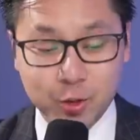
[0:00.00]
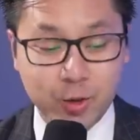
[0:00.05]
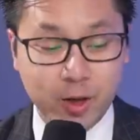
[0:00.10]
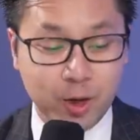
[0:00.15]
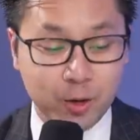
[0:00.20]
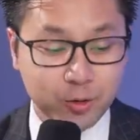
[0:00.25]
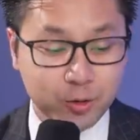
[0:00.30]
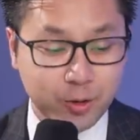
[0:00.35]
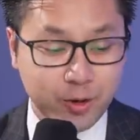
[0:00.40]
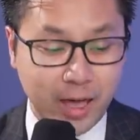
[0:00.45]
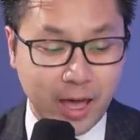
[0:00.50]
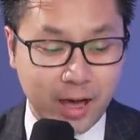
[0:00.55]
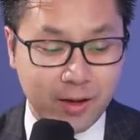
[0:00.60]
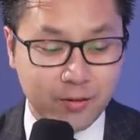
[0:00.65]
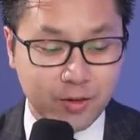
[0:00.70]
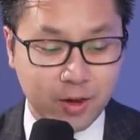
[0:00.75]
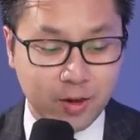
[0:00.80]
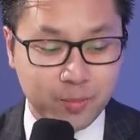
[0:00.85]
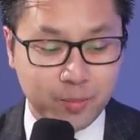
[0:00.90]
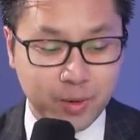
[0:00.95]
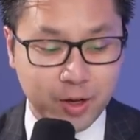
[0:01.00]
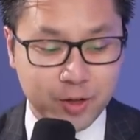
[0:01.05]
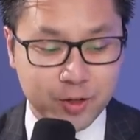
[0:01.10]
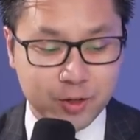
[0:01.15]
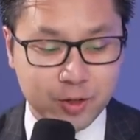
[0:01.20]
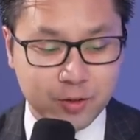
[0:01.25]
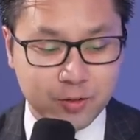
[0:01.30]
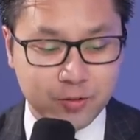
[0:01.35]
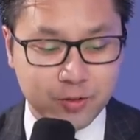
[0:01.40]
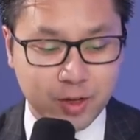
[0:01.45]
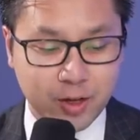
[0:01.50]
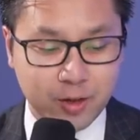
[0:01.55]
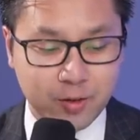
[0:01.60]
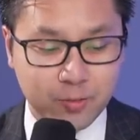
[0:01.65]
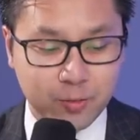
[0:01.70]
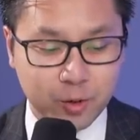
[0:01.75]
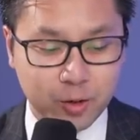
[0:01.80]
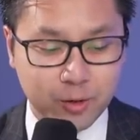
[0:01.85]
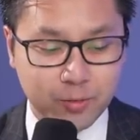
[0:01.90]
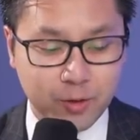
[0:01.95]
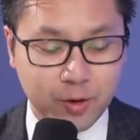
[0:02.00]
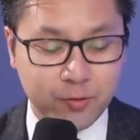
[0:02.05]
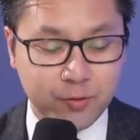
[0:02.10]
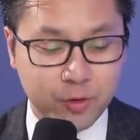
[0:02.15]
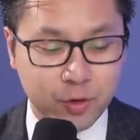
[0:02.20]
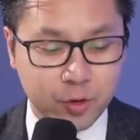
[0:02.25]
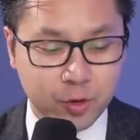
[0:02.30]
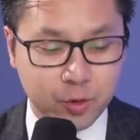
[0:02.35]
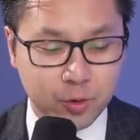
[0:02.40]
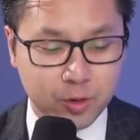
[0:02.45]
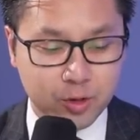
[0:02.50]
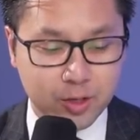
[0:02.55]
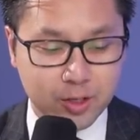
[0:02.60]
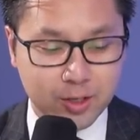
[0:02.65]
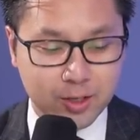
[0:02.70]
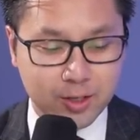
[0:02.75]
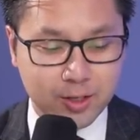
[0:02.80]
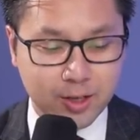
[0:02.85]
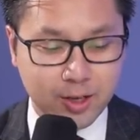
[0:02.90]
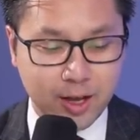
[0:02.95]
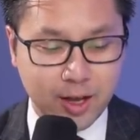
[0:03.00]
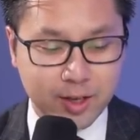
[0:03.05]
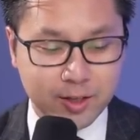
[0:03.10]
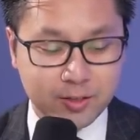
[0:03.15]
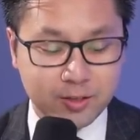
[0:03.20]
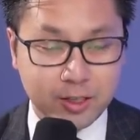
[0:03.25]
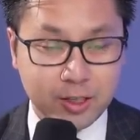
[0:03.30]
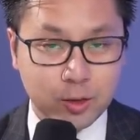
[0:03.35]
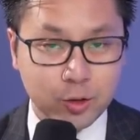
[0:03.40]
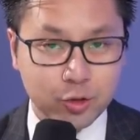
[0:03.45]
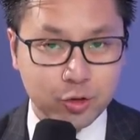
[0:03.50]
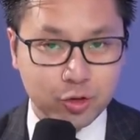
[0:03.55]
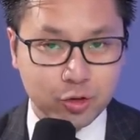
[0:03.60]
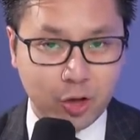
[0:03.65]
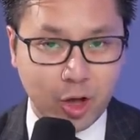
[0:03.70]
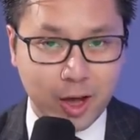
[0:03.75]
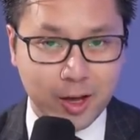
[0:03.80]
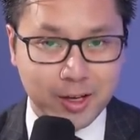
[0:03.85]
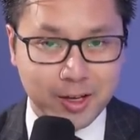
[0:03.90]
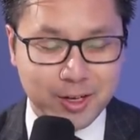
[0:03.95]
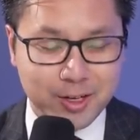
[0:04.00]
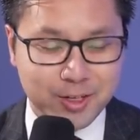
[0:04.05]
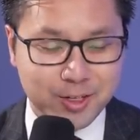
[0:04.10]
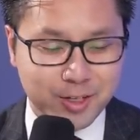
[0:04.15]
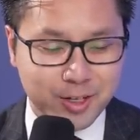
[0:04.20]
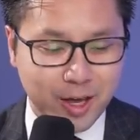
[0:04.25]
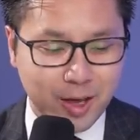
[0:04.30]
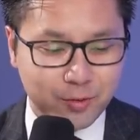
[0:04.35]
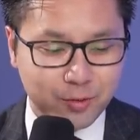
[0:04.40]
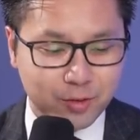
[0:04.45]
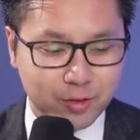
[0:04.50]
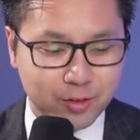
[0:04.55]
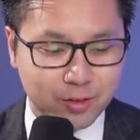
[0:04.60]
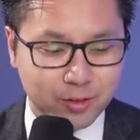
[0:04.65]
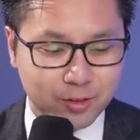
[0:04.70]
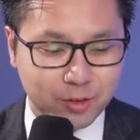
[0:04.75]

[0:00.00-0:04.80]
You also have a bunch of, or a few single stock ETFs.